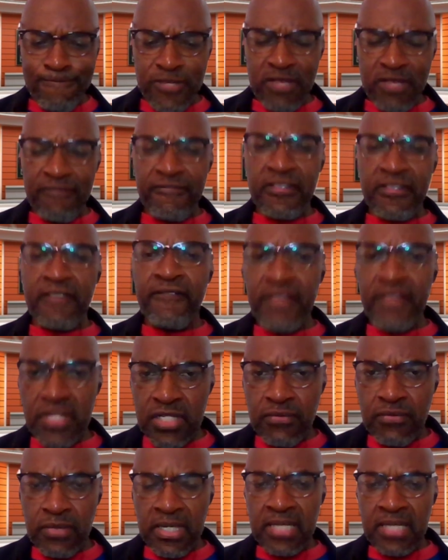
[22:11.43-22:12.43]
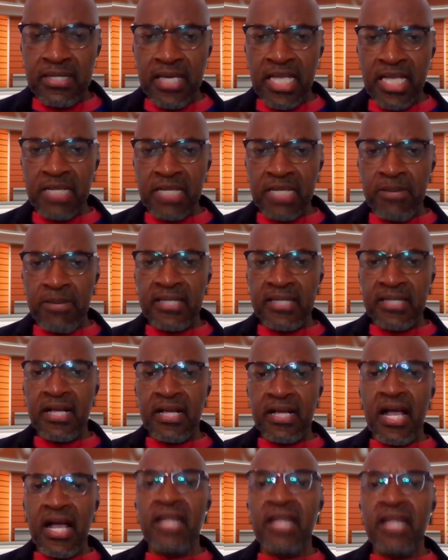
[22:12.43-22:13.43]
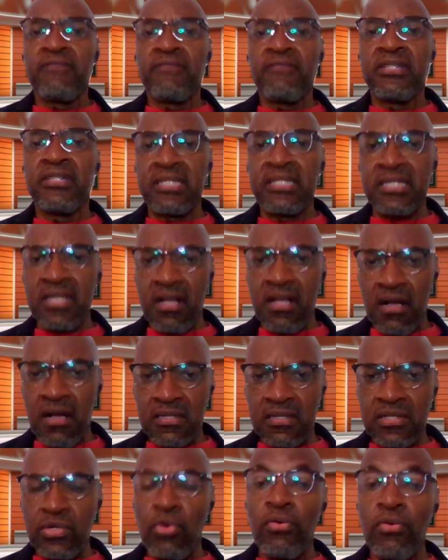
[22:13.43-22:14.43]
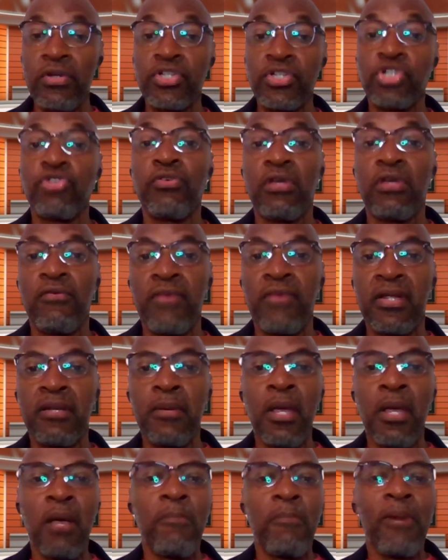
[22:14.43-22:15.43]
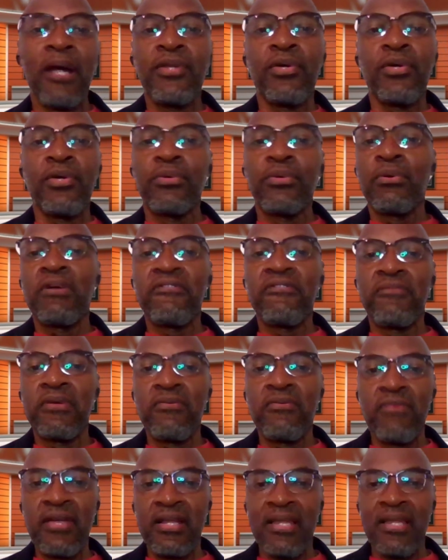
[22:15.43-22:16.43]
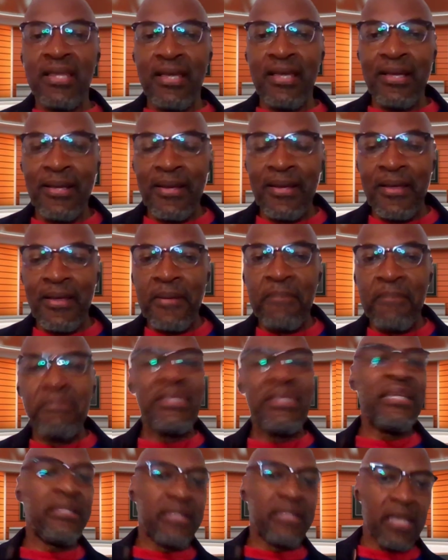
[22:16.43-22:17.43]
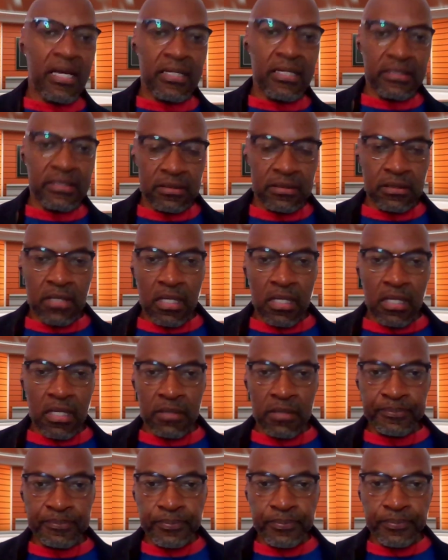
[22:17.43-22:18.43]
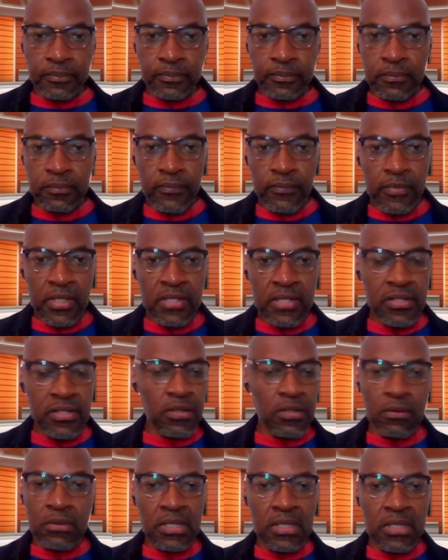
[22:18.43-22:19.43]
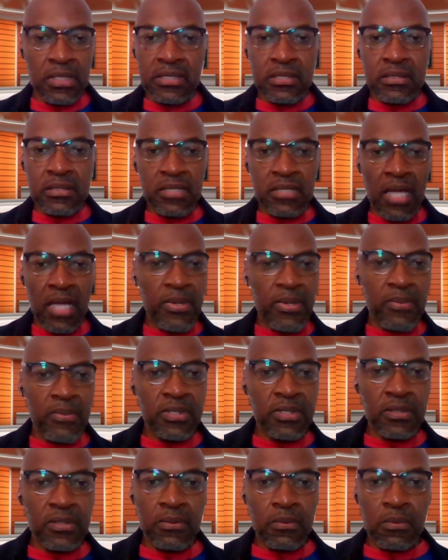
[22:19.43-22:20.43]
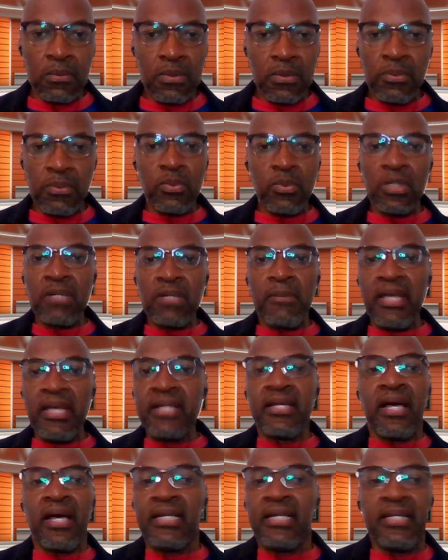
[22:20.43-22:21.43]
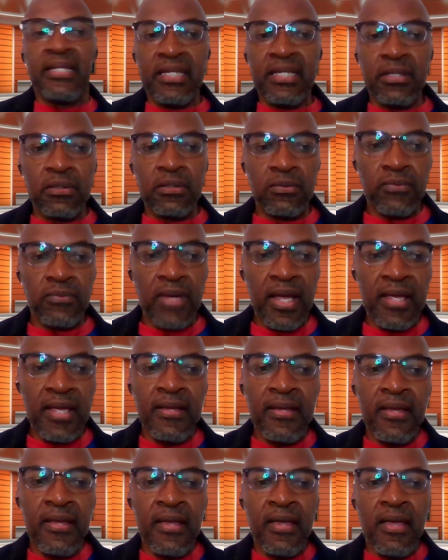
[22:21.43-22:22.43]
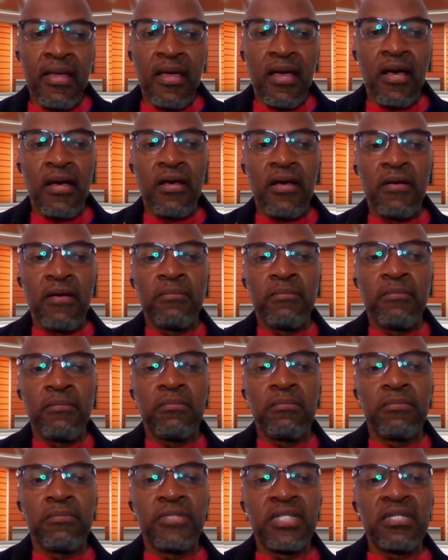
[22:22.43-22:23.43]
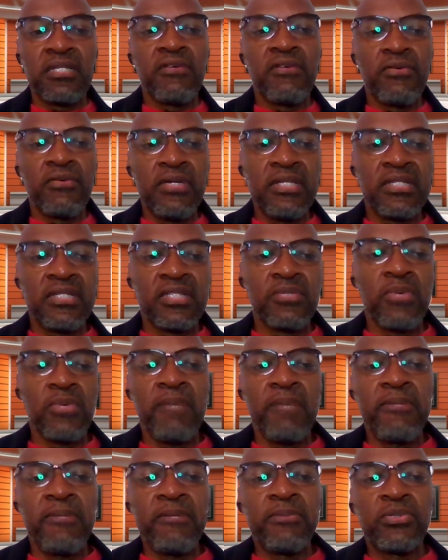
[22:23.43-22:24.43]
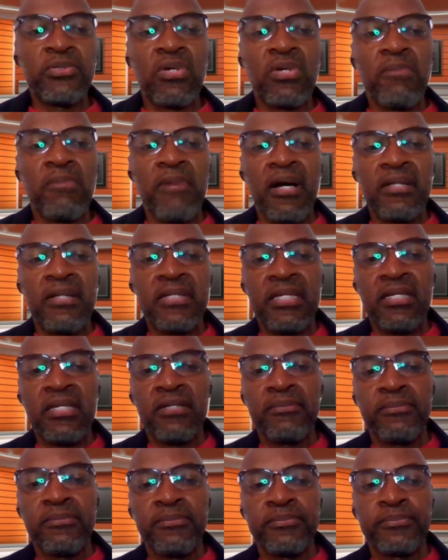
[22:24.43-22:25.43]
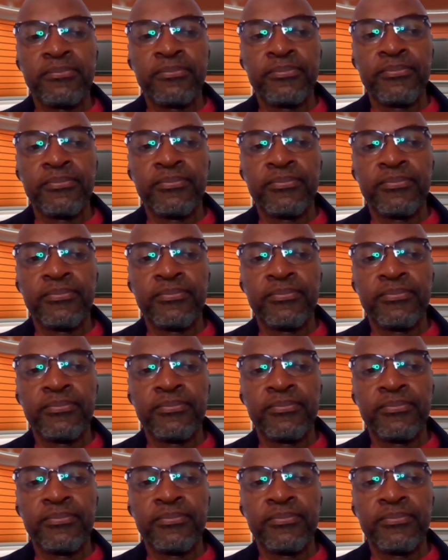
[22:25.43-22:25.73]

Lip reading: something visceral that takes place, a kind of a disgust or a triggering, but I don't know if we really mean that. There's that we would want to make that illegal, right? There's other reasons why people talk about the